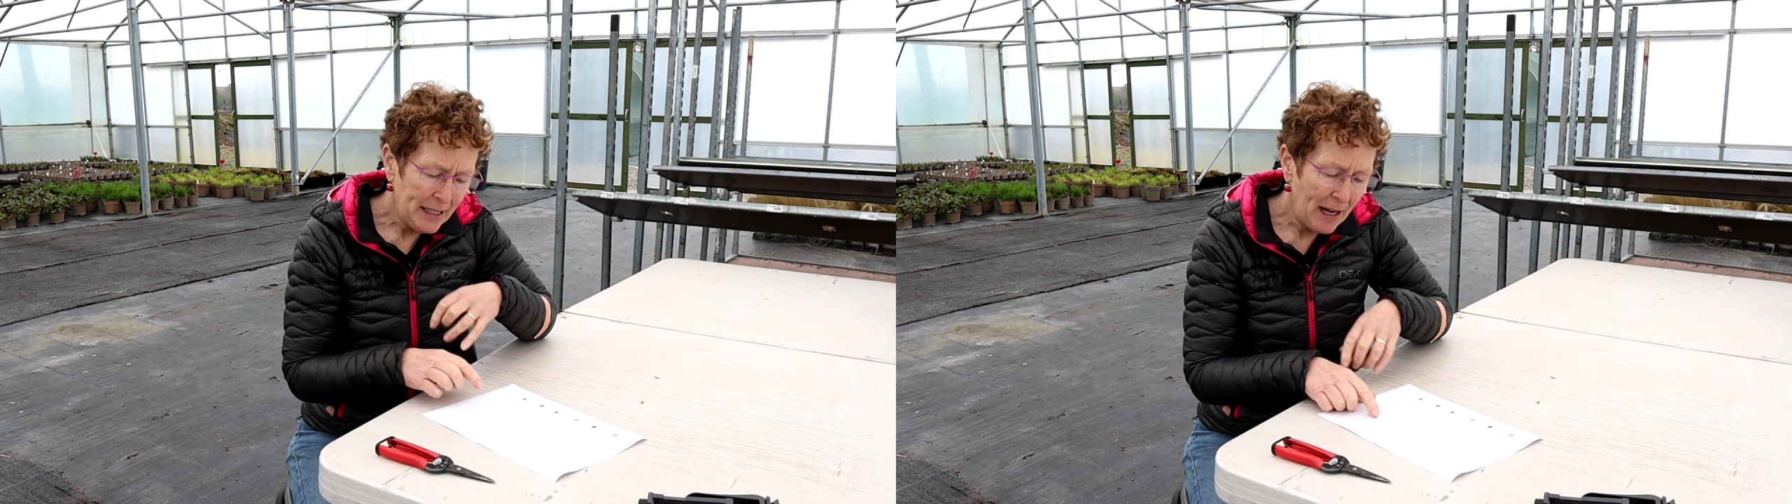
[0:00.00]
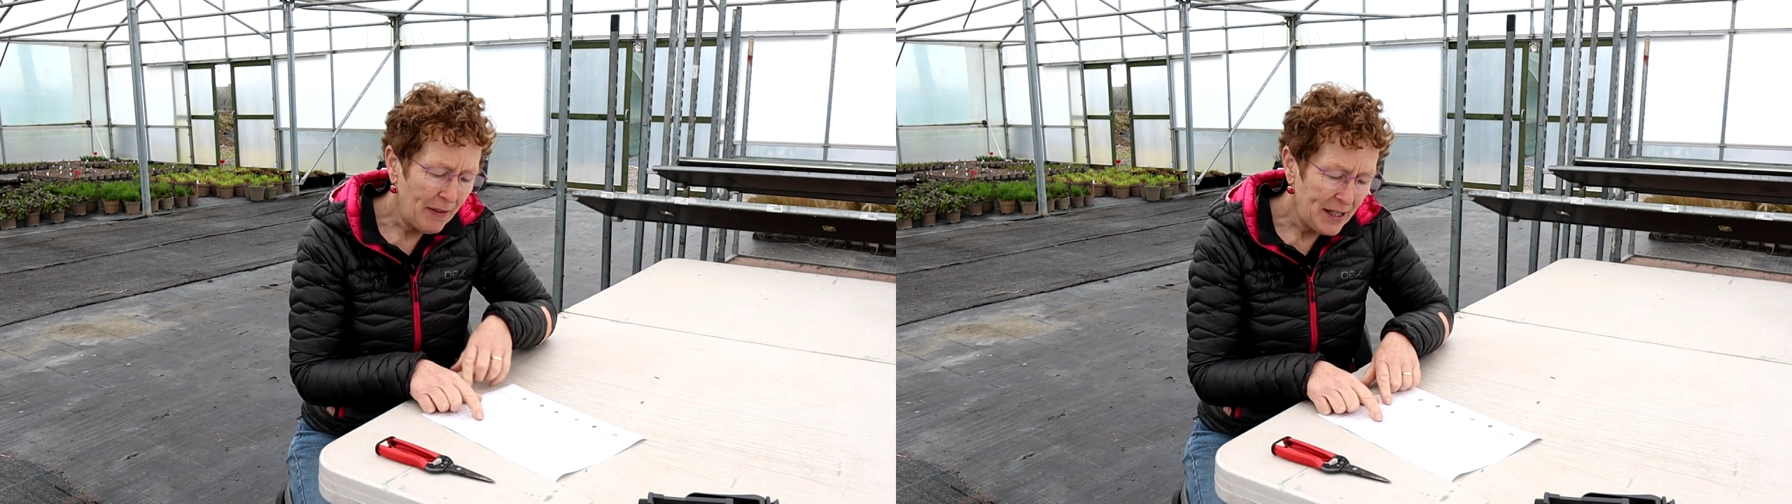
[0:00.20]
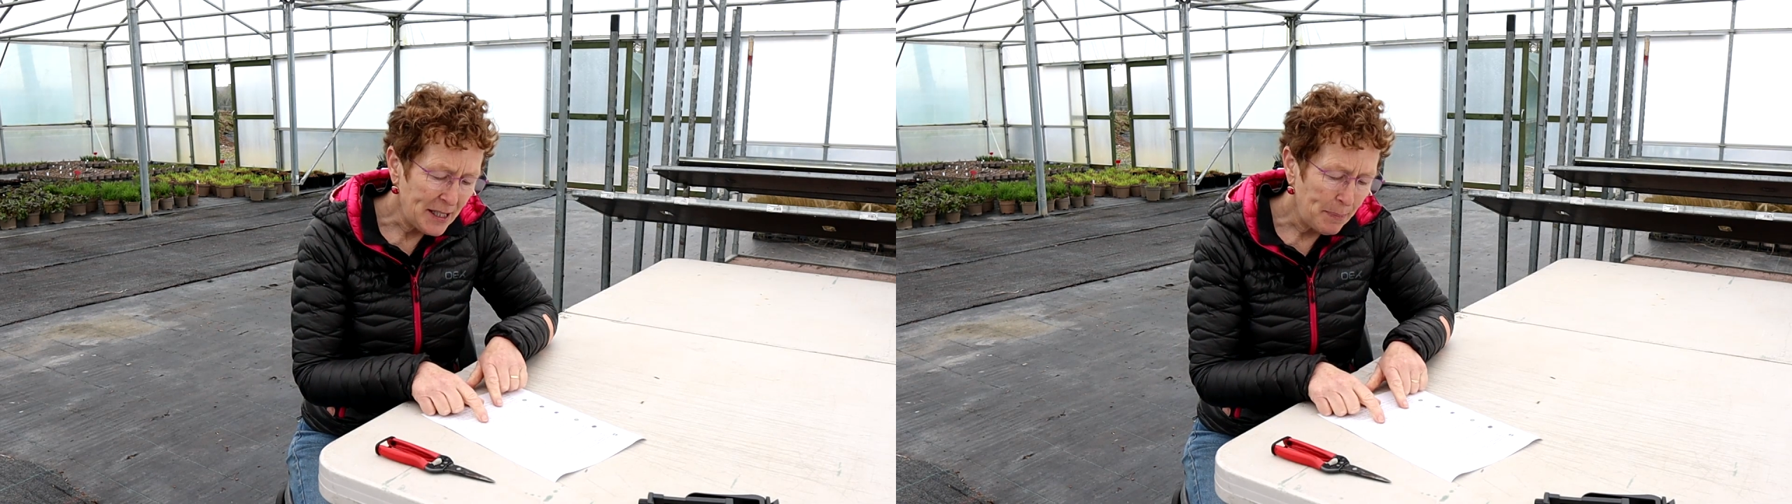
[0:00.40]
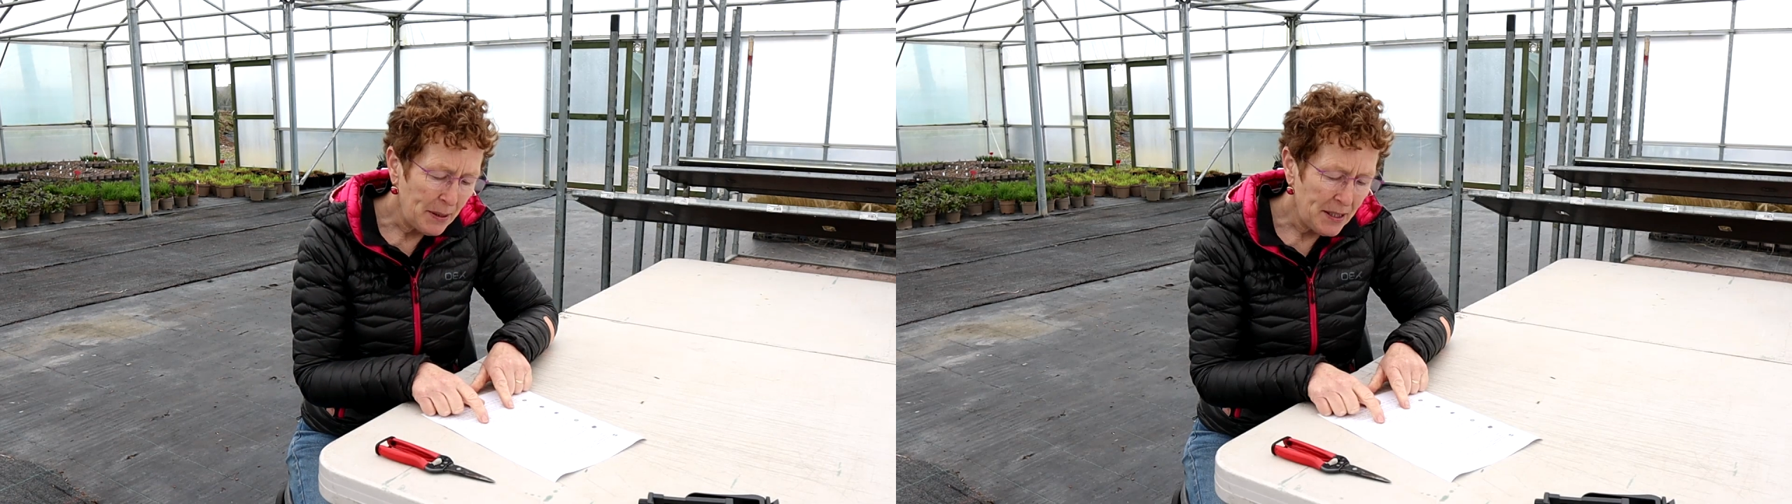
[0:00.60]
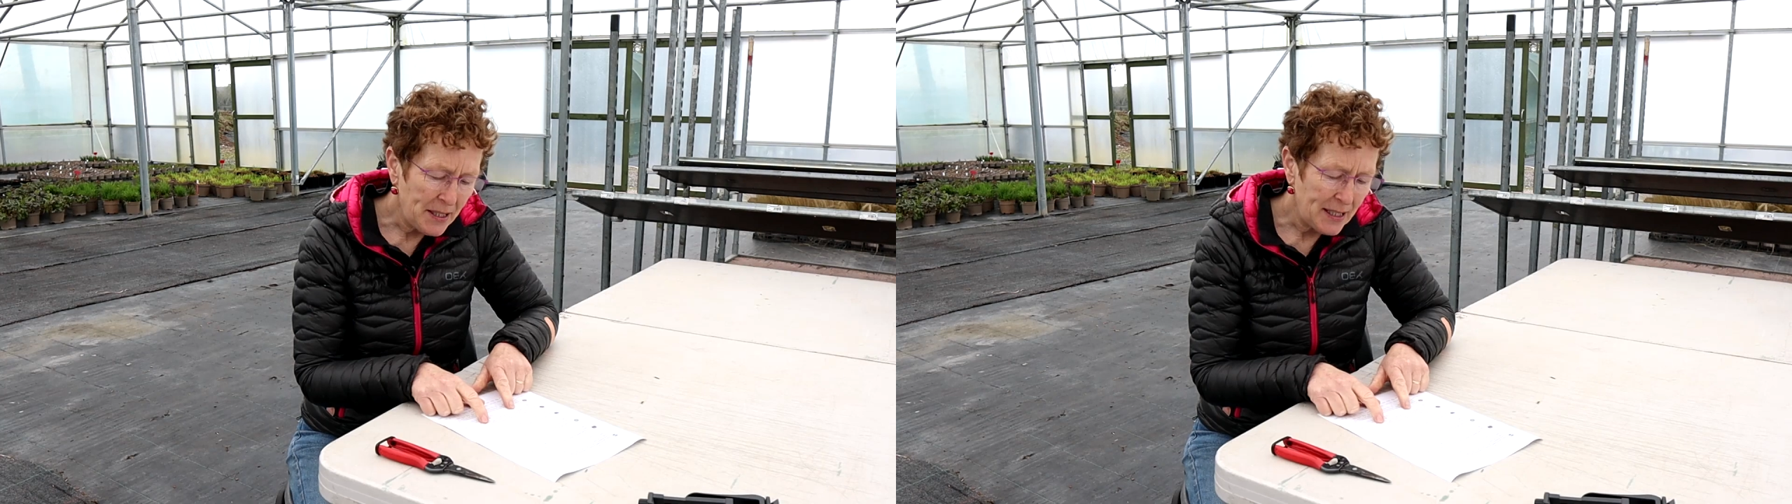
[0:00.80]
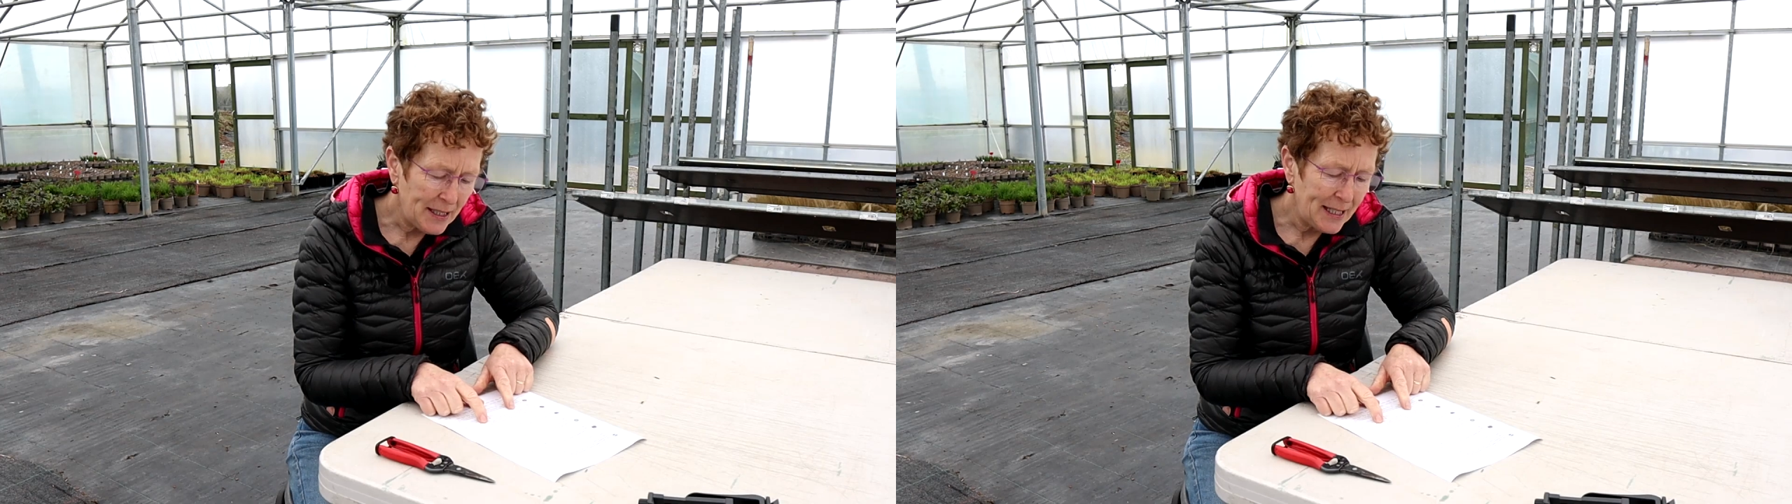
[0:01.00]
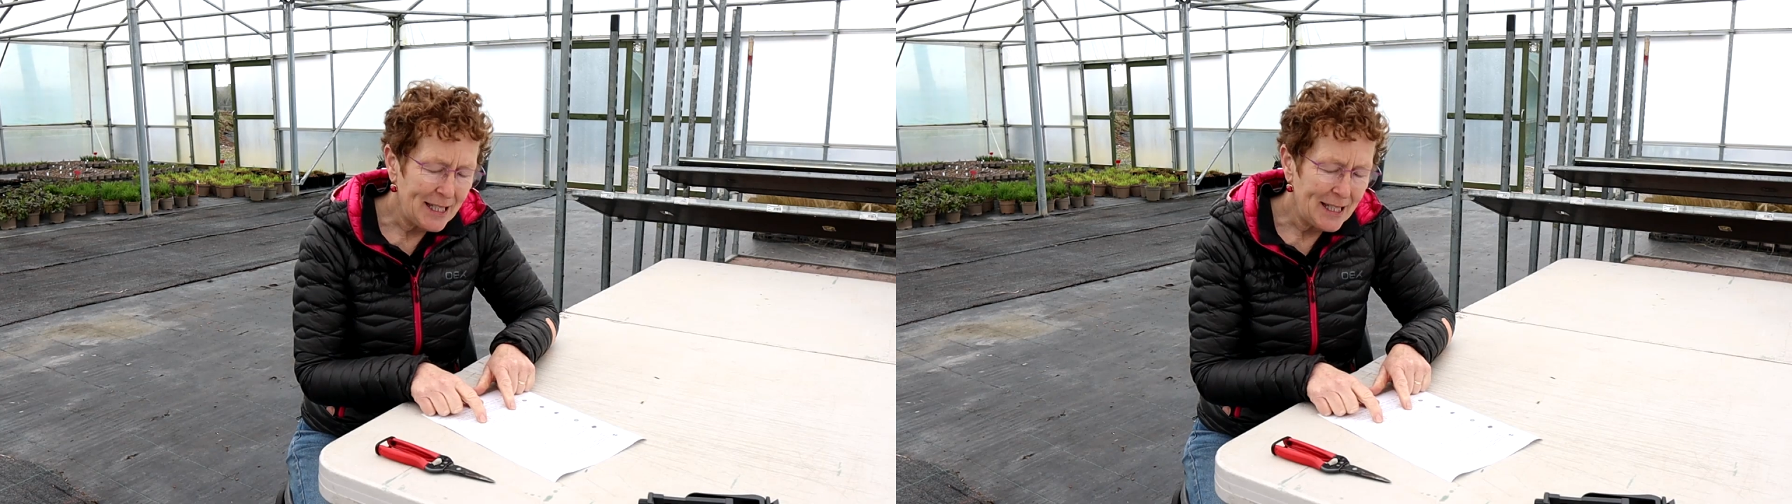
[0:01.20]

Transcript: Now this person